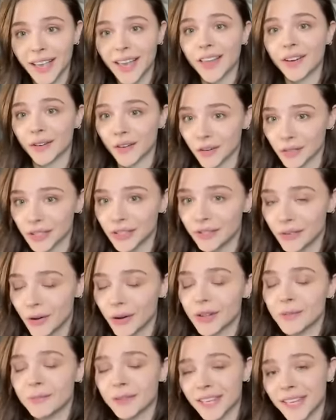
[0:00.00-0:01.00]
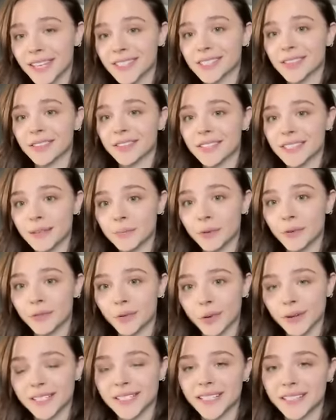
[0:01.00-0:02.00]
And early voting begins on December
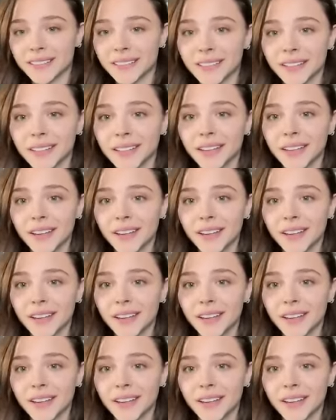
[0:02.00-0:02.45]
14th.